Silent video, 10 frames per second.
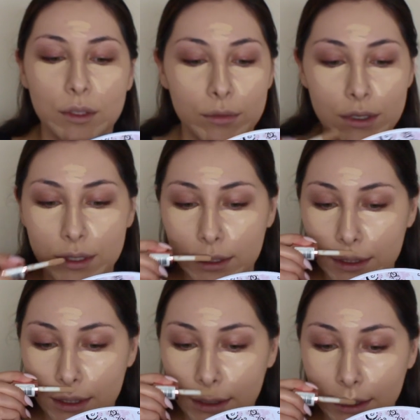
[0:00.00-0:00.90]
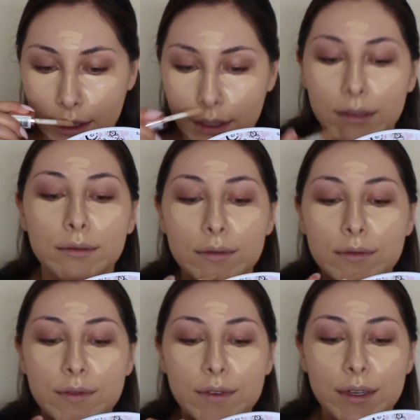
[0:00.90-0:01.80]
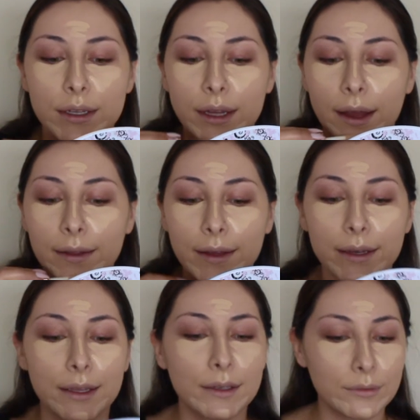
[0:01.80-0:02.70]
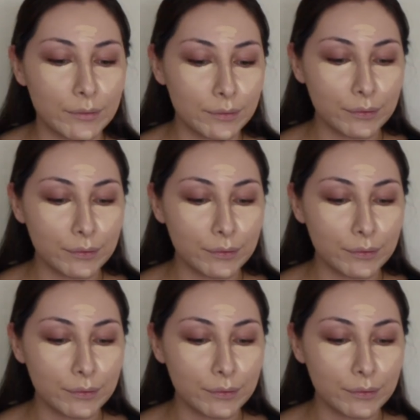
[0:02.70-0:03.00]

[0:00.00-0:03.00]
So I'm just concealing and highlighting.